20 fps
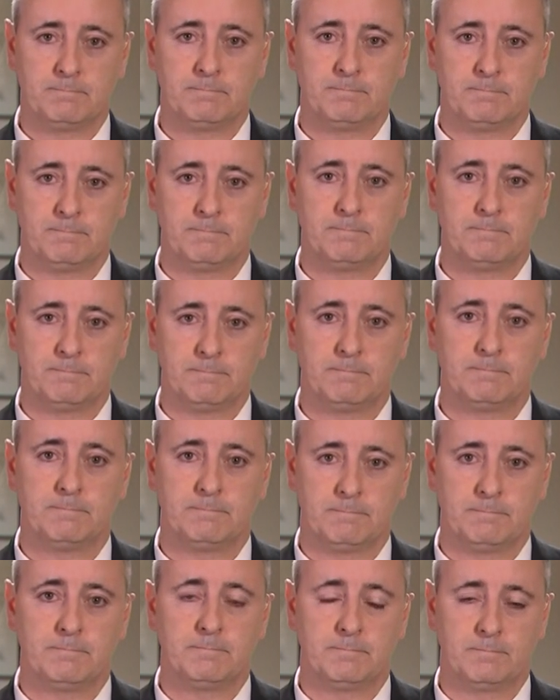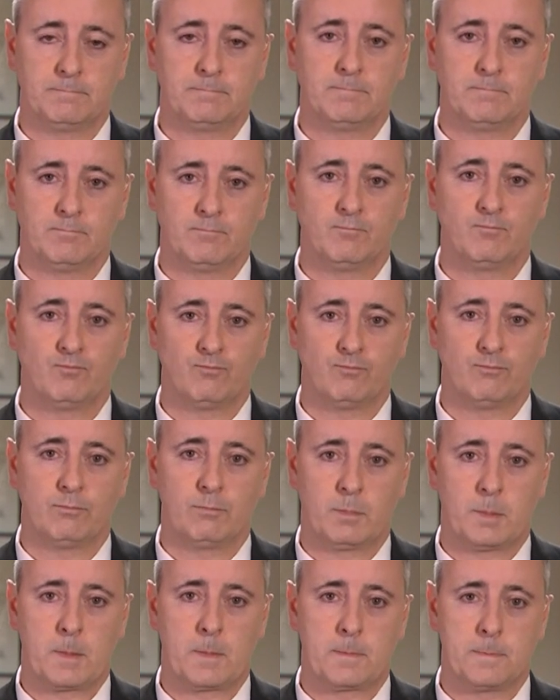
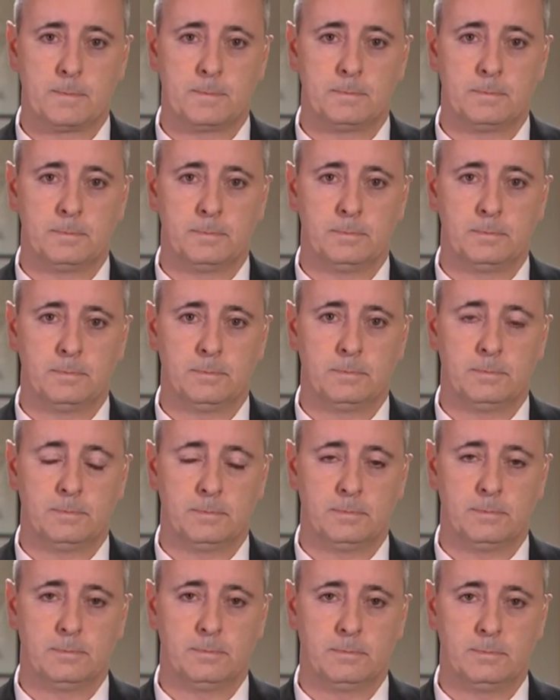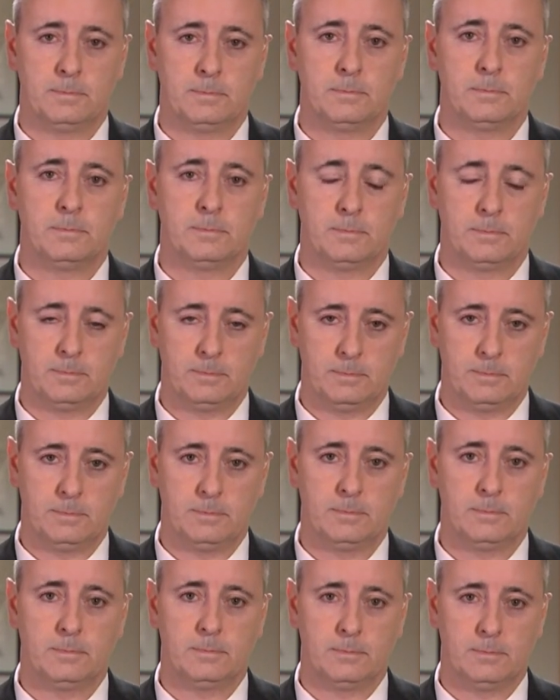
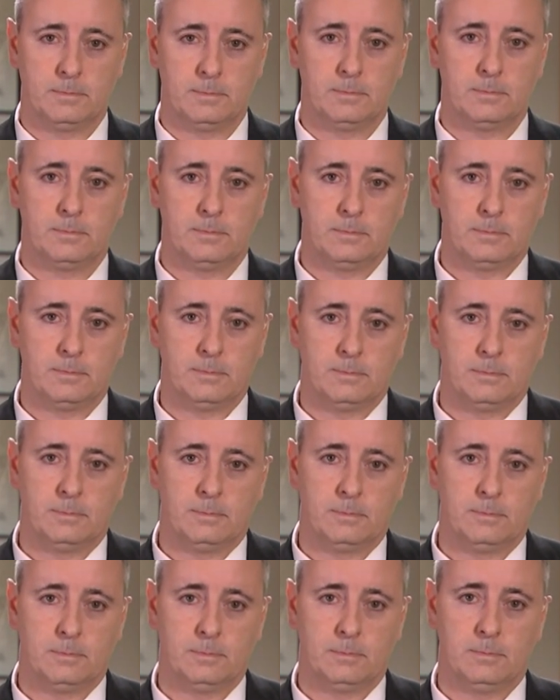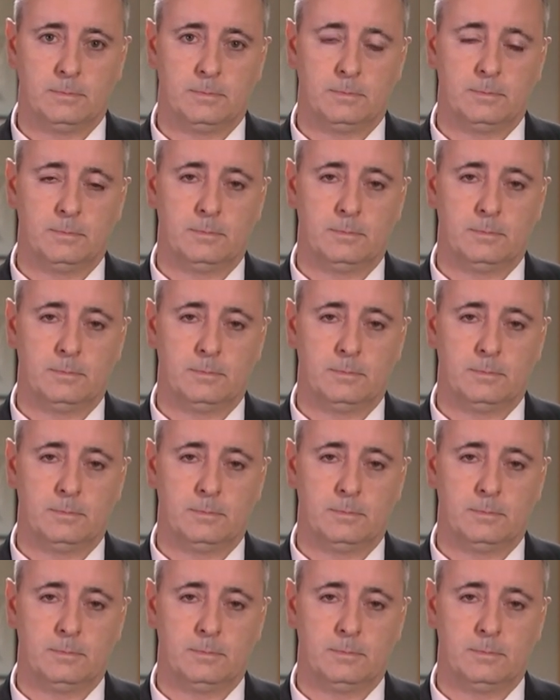(not speaking)